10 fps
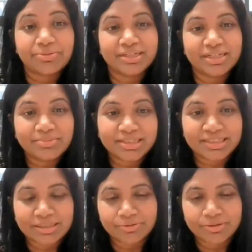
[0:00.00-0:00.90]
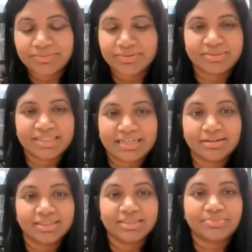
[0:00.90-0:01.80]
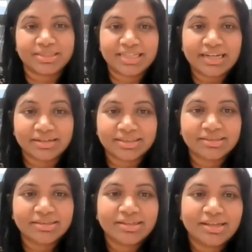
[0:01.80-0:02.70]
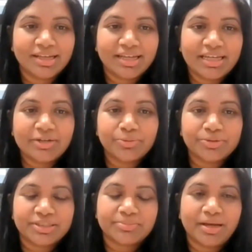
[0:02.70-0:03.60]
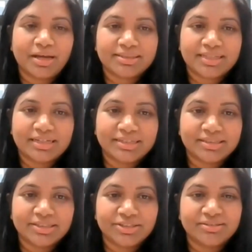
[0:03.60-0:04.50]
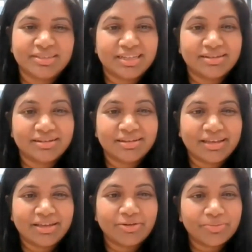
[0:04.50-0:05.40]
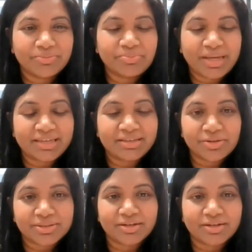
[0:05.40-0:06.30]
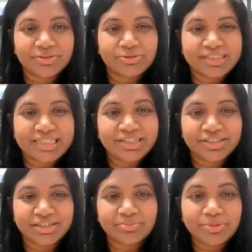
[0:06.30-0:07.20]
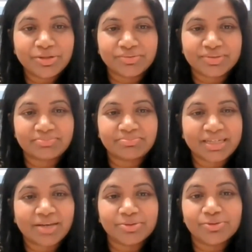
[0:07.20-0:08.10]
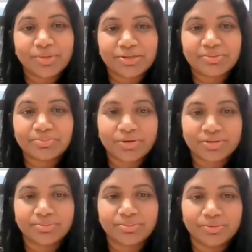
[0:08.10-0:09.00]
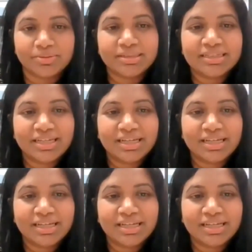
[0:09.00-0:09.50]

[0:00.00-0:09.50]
unanimity or even say 90% in order to pass that decision, then making those kind of strategic moves becomes almost impossible